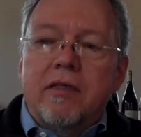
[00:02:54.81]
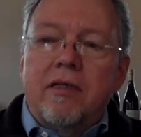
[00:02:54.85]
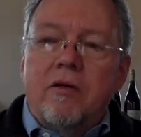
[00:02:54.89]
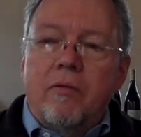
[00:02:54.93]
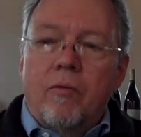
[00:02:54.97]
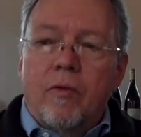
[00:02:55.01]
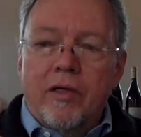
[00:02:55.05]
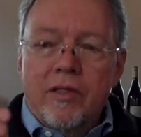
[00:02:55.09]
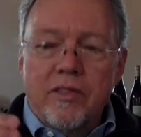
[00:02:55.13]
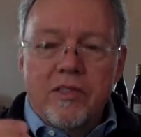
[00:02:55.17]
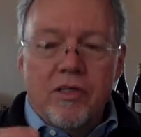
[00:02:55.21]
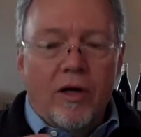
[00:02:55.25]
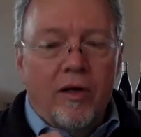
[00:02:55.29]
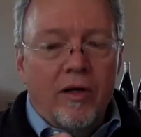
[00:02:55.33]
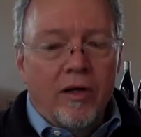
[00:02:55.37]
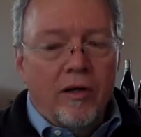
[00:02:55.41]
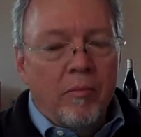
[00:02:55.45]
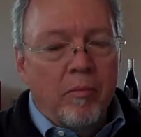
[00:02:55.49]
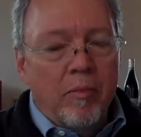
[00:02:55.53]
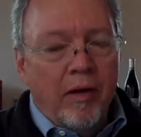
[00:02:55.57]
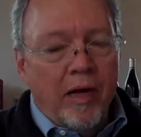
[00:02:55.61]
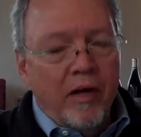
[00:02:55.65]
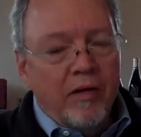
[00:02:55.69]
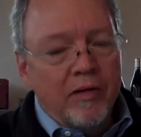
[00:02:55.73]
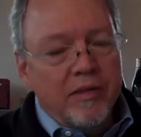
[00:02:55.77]
what it's all
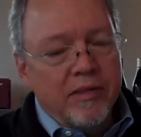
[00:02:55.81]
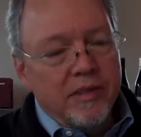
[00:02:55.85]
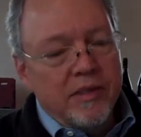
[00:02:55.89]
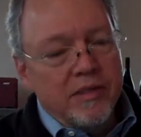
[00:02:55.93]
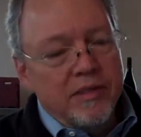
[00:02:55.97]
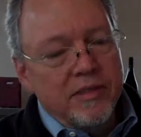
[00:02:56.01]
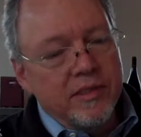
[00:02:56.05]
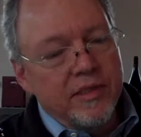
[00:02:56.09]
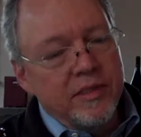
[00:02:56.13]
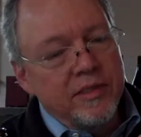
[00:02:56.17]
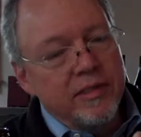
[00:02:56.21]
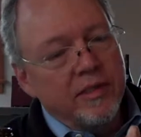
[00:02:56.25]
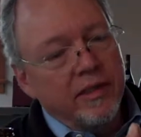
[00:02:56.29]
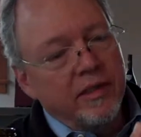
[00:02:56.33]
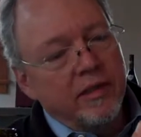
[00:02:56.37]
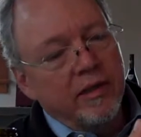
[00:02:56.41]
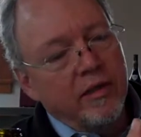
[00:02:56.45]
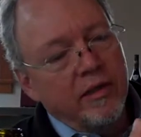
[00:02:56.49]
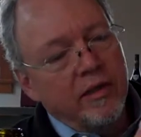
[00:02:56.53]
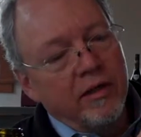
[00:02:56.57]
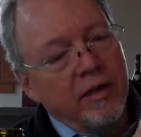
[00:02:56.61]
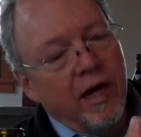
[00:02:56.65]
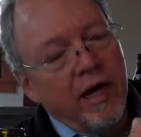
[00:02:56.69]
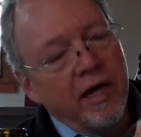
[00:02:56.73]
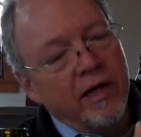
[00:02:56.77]
about is this little
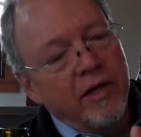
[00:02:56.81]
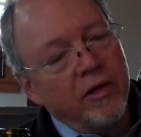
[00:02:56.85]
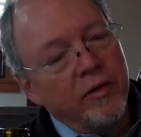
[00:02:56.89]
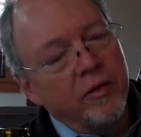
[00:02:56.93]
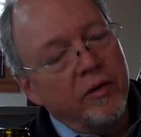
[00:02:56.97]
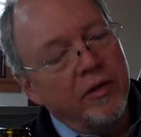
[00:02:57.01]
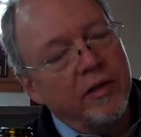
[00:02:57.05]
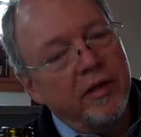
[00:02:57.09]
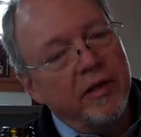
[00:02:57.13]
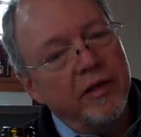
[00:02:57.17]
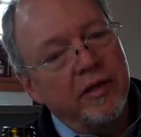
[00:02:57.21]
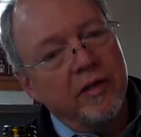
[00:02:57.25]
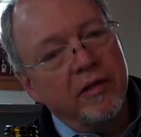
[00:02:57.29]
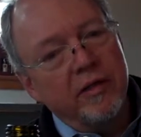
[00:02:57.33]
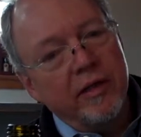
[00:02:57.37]
liner in here.